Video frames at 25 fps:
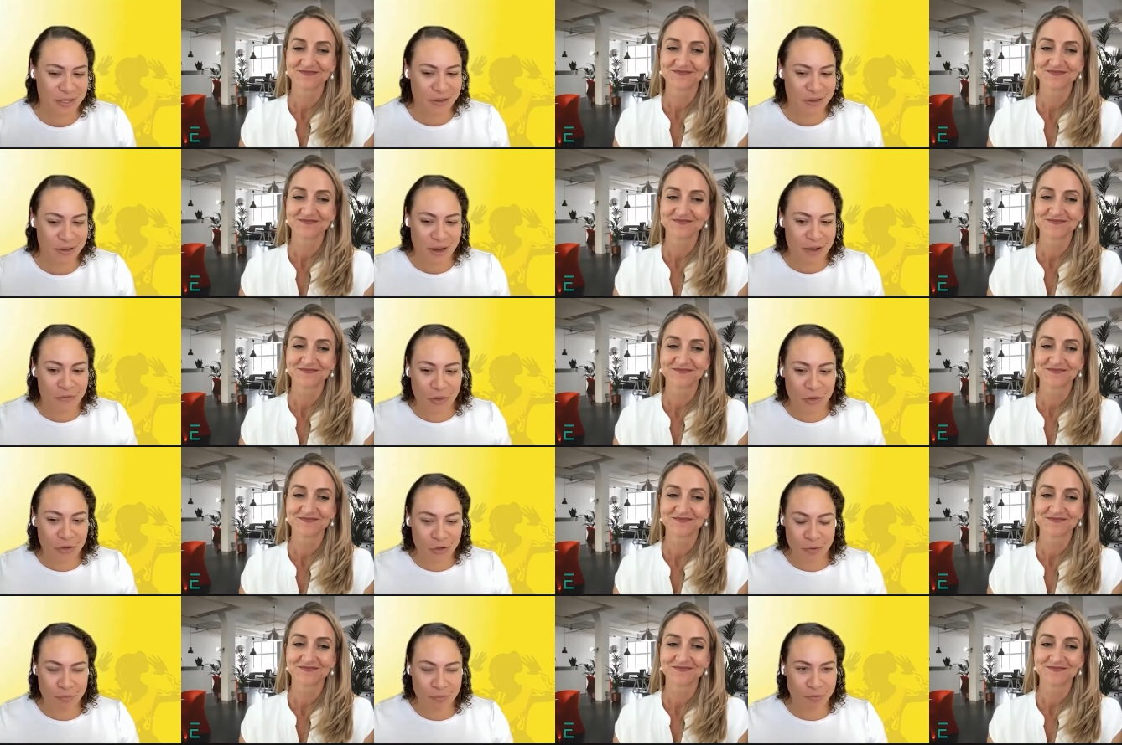Speaker 1: you know
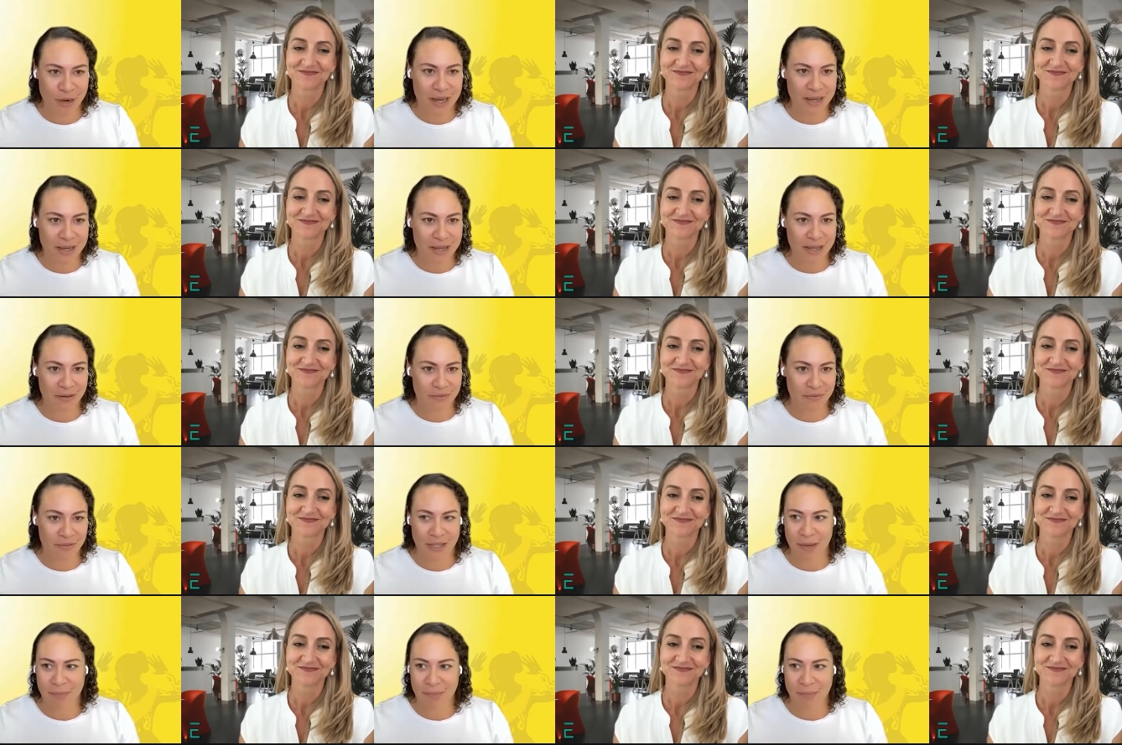I've got no
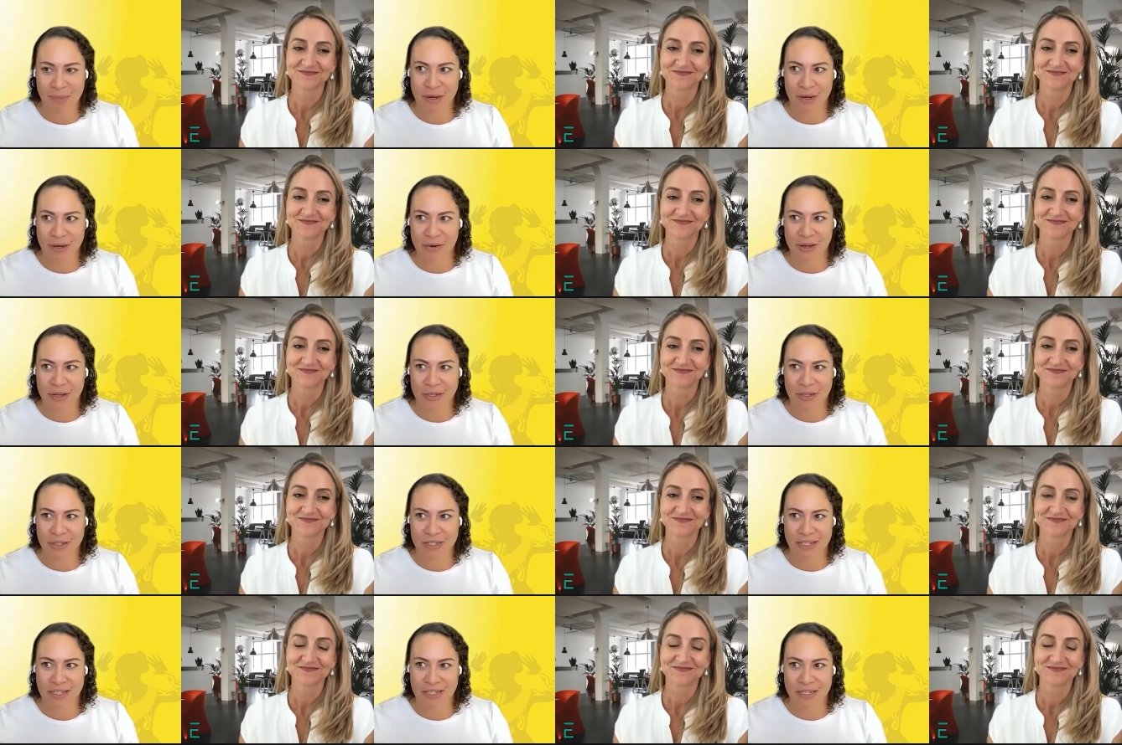background, like
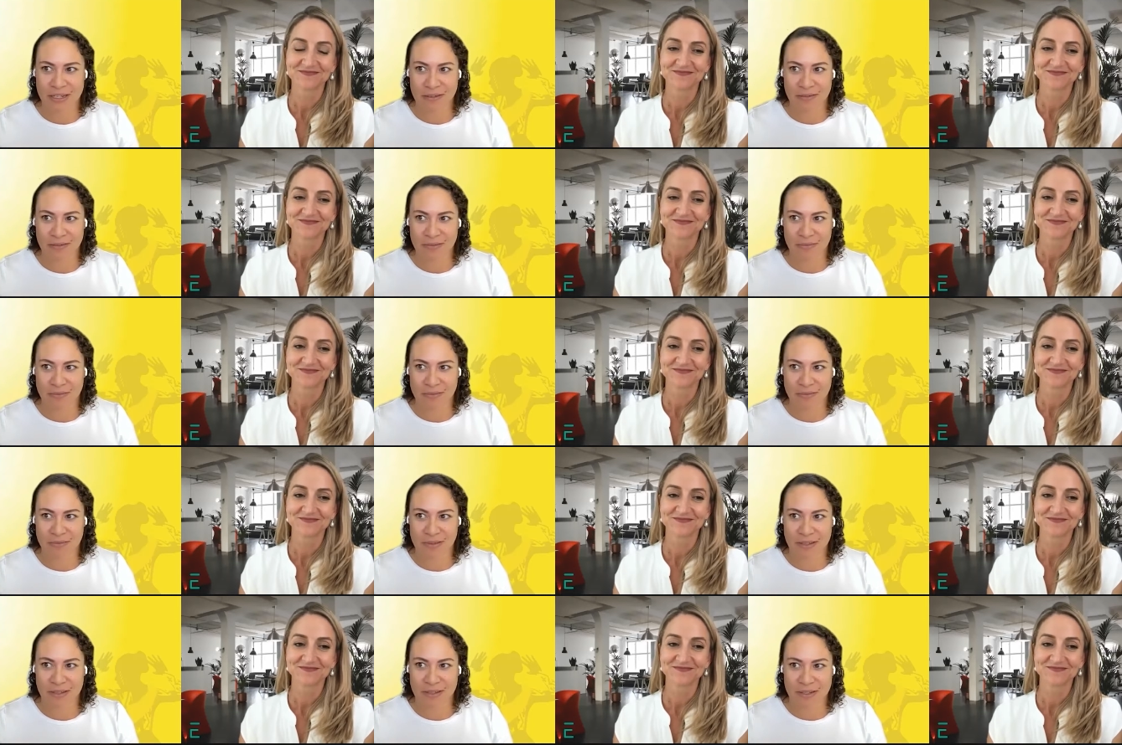background
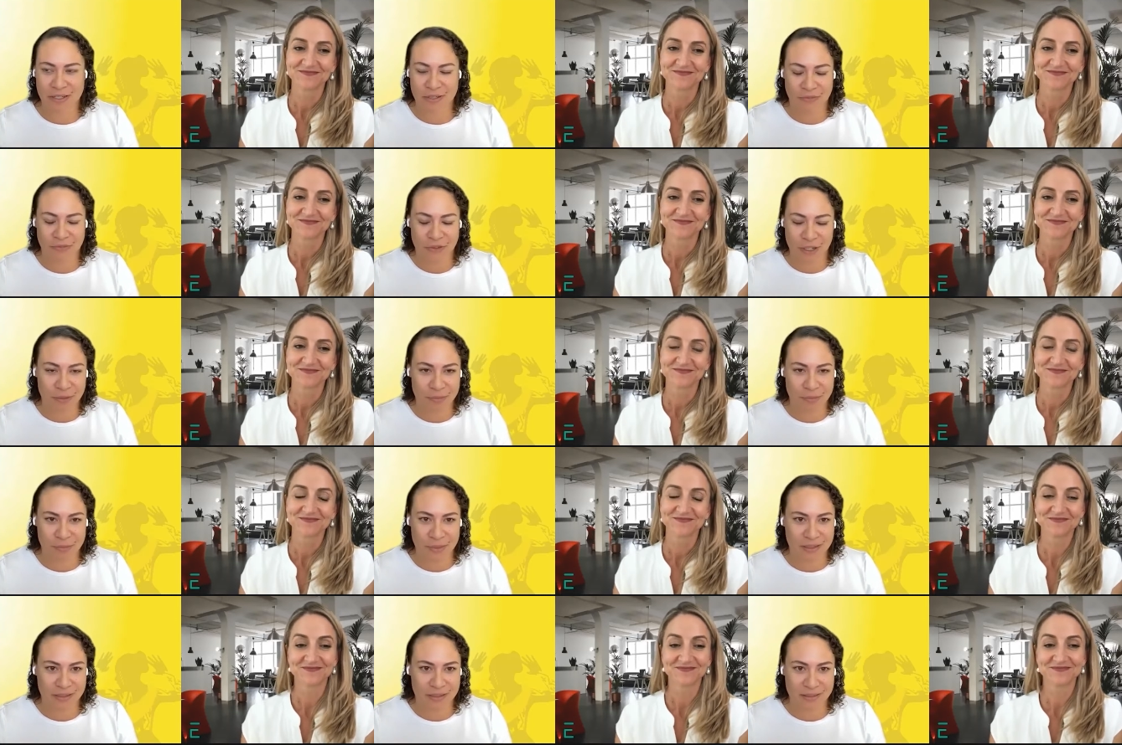in
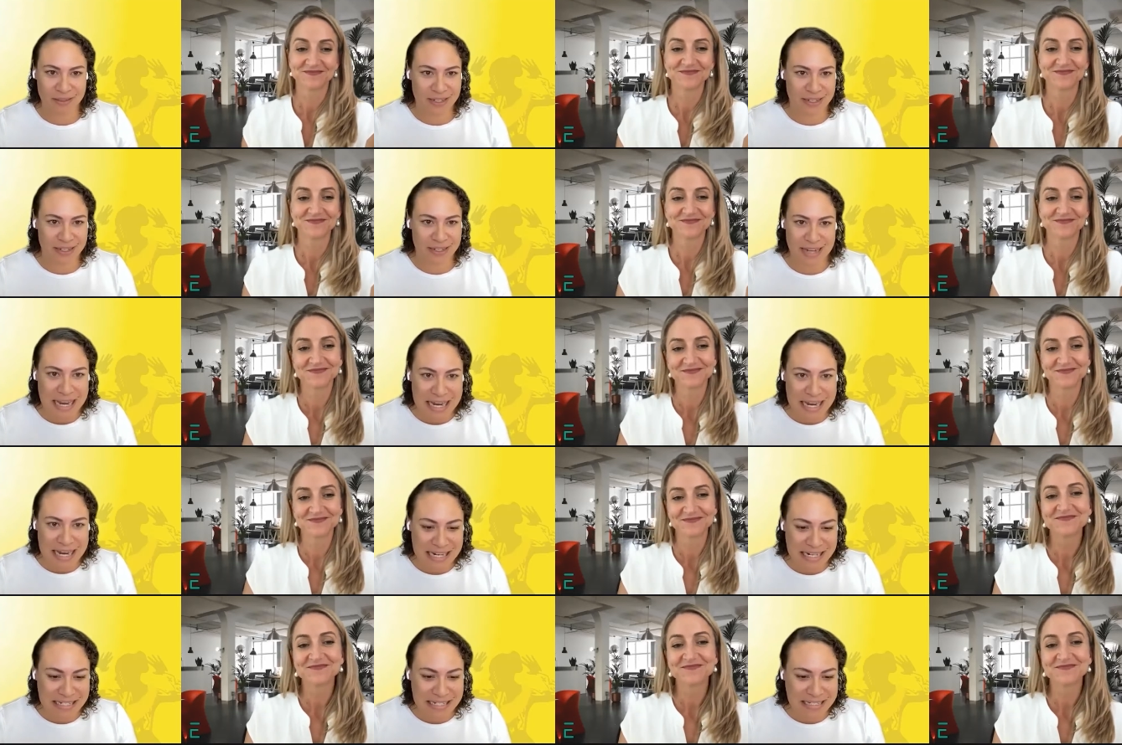development
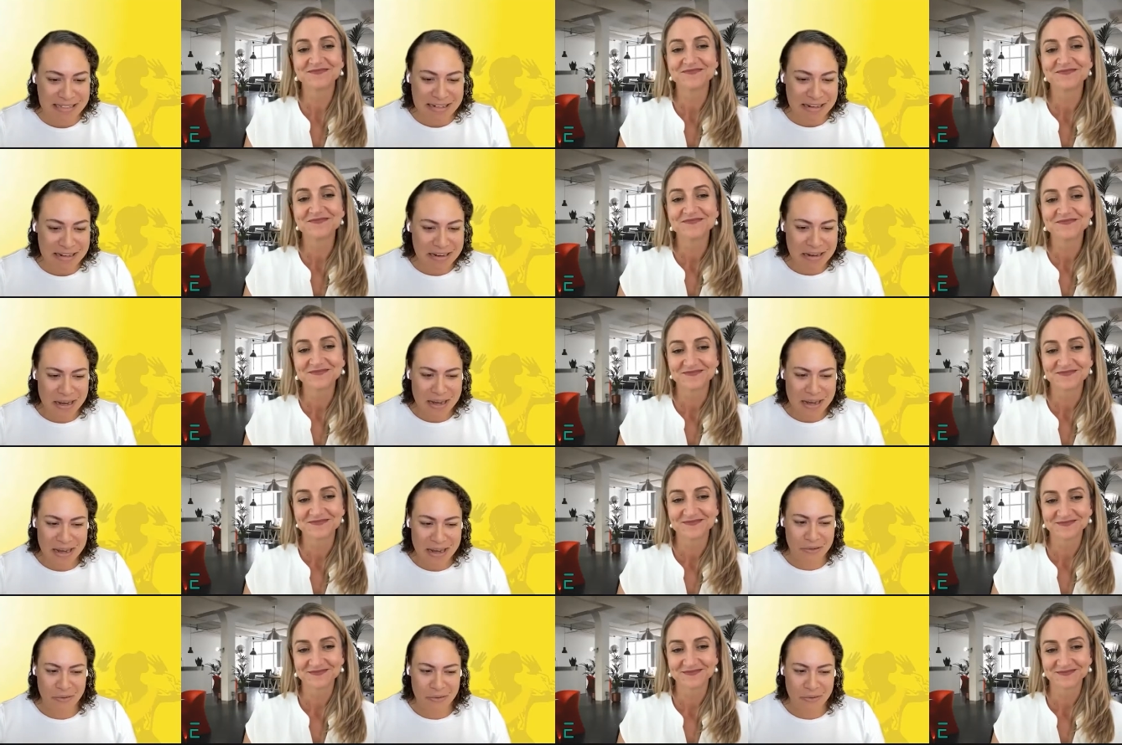and aid
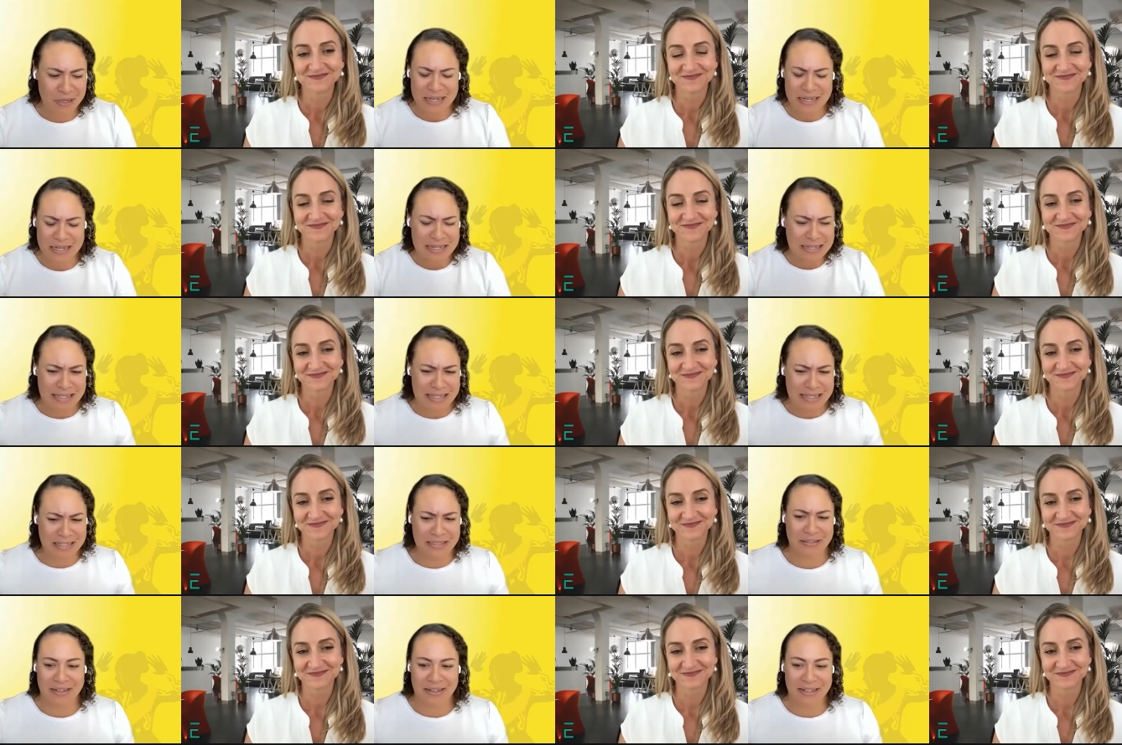or
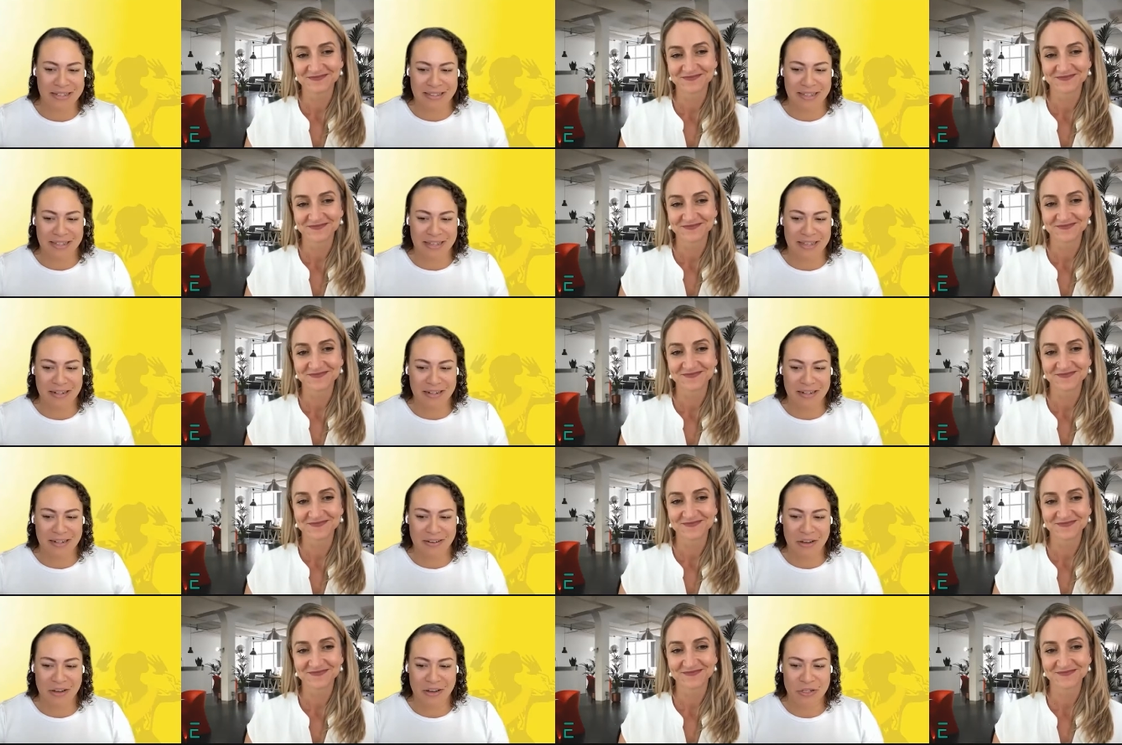anything like
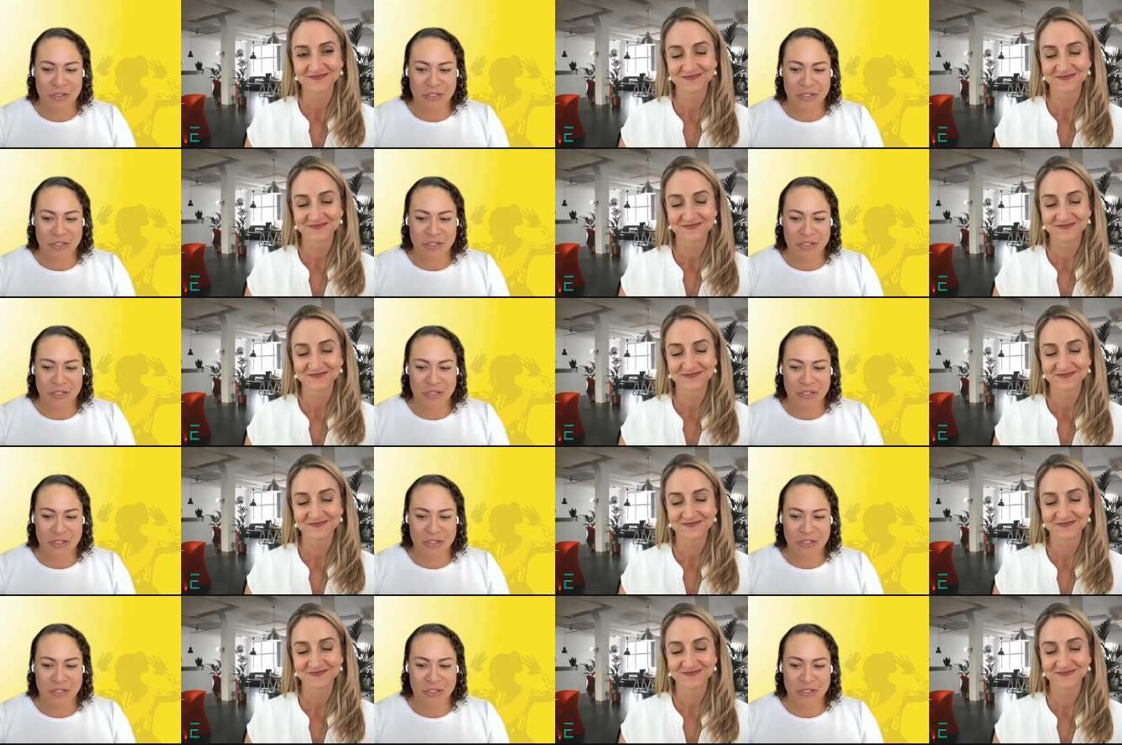that.